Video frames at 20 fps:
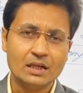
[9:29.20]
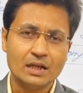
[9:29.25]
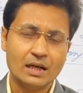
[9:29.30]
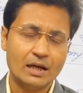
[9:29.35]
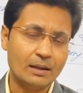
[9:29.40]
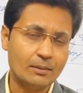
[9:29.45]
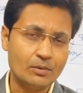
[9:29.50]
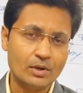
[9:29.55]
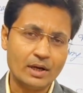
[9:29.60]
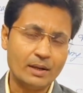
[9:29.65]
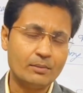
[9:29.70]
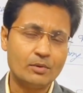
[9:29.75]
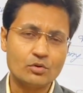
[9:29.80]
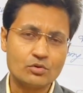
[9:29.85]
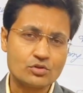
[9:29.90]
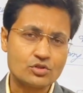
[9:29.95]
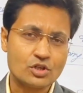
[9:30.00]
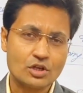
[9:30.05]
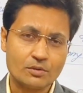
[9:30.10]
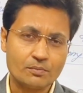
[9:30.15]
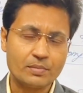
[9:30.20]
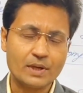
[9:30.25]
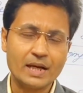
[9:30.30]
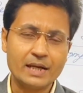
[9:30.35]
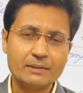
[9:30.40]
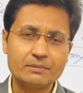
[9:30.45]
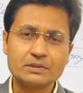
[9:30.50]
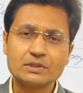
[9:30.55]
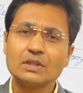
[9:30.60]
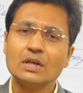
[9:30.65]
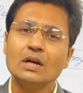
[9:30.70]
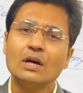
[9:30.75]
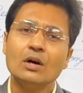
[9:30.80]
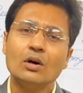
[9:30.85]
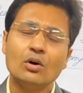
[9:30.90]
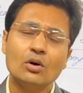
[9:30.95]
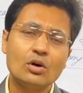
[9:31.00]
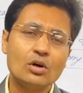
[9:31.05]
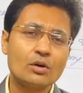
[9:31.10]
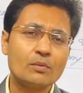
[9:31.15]
amounts or bribes,
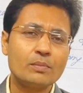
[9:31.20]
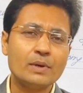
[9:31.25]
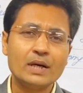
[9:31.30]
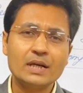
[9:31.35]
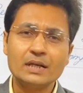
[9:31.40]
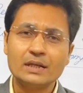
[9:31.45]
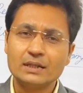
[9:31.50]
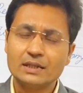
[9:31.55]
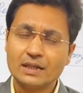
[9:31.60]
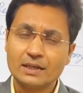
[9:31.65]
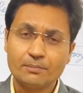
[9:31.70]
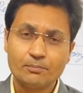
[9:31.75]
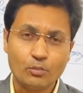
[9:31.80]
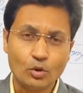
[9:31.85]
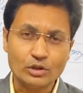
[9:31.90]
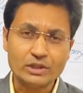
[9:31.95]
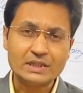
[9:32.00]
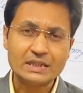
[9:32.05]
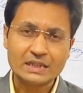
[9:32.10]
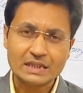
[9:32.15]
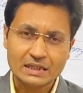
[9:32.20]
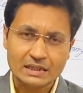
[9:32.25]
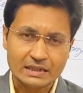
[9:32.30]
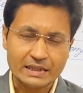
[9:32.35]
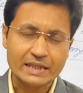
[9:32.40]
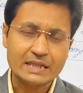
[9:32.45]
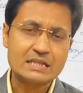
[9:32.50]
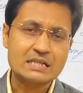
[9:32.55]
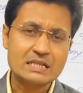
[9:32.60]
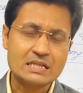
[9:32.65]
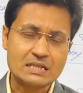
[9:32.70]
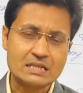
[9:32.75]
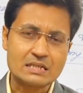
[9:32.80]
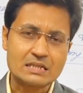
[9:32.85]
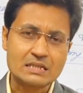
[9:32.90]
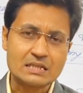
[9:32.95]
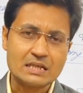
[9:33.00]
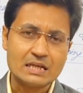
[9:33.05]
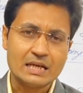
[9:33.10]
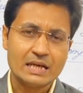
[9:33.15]
or by the political
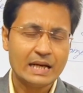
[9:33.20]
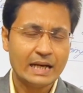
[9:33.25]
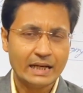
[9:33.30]
nexus,